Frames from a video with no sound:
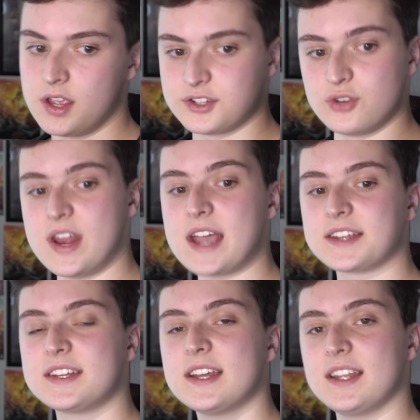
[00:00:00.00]
So
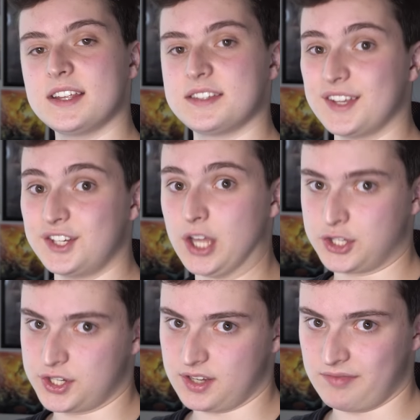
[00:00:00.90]
next is the
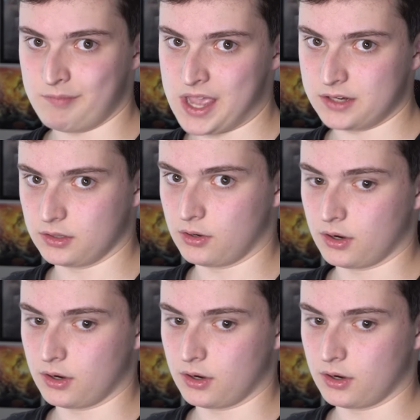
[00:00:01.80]
Duchess of Mandalore.